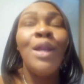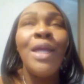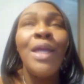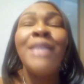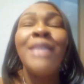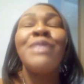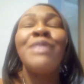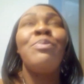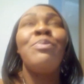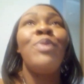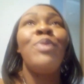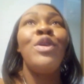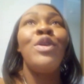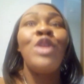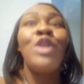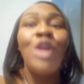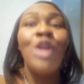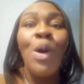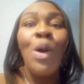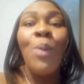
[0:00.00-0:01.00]
It's
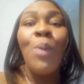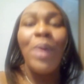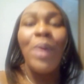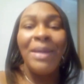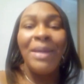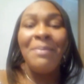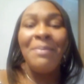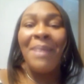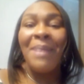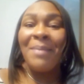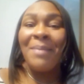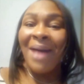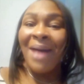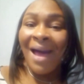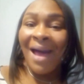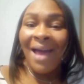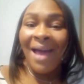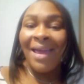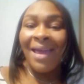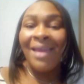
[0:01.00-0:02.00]
blowing my
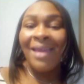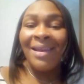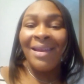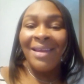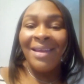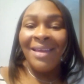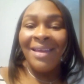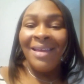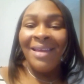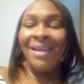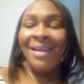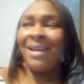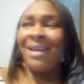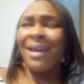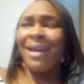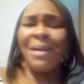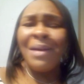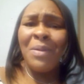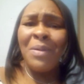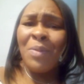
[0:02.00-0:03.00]
mind.
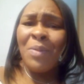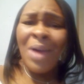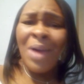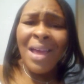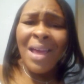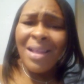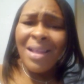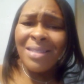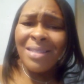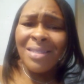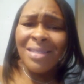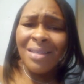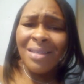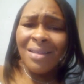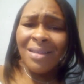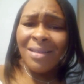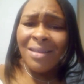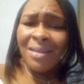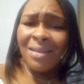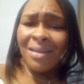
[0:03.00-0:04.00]
Like, what?
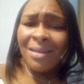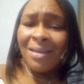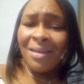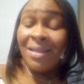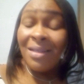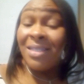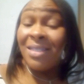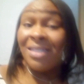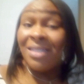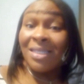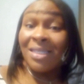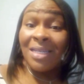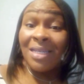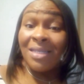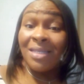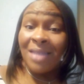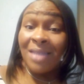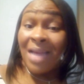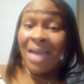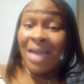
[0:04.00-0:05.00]
She's in
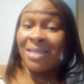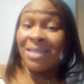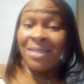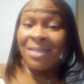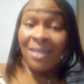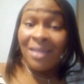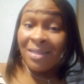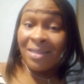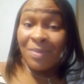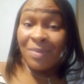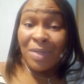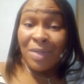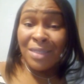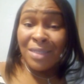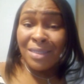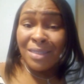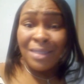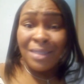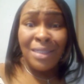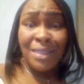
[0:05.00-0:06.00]
the size 6
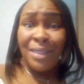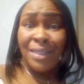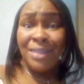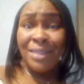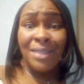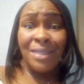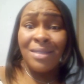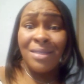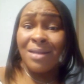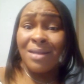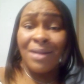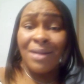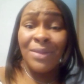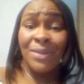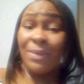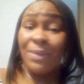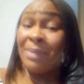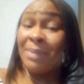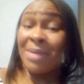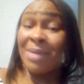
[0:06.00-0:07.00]
months, and she just turned
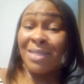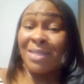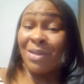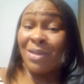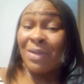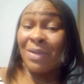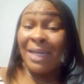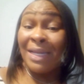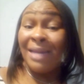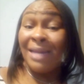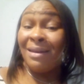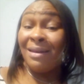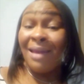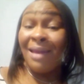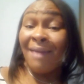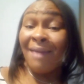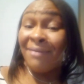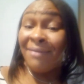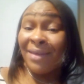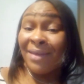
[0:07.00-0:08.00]
3 months on the
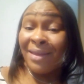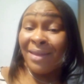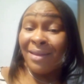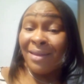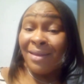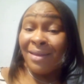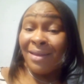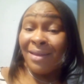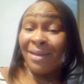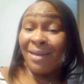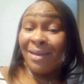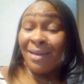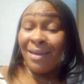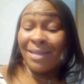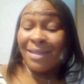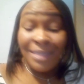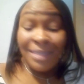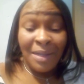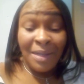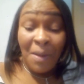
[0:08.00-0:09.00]
11th.
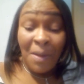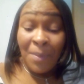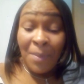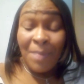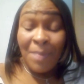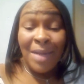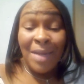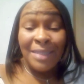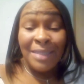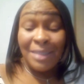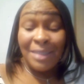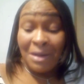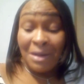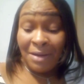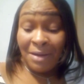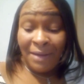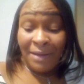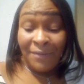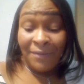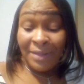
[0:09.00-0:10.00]
She's going to be my
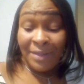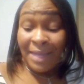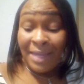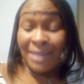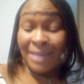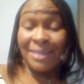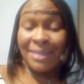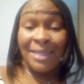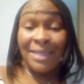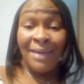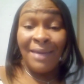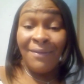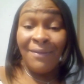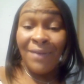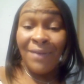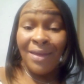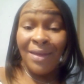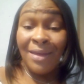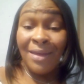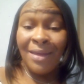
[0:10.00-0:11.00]
turkey for
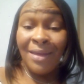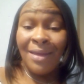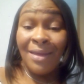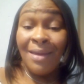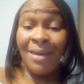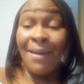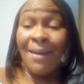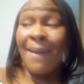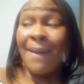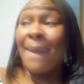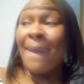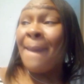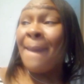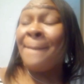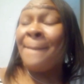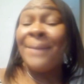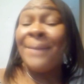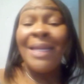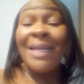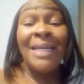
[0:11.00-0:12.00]
Thanksgiving.
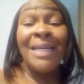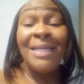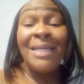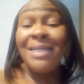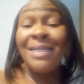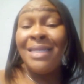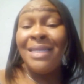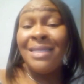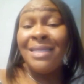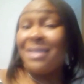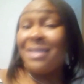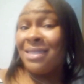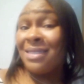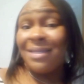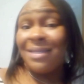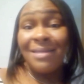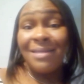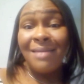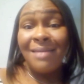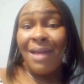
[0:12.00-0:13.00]
But it's
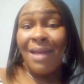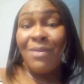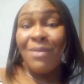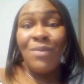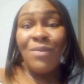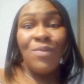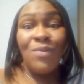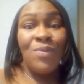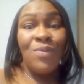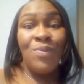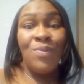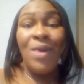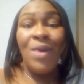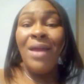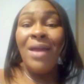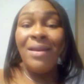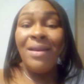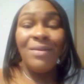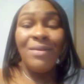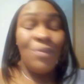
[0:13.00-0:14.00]
like,
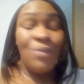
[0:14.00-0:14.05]
what?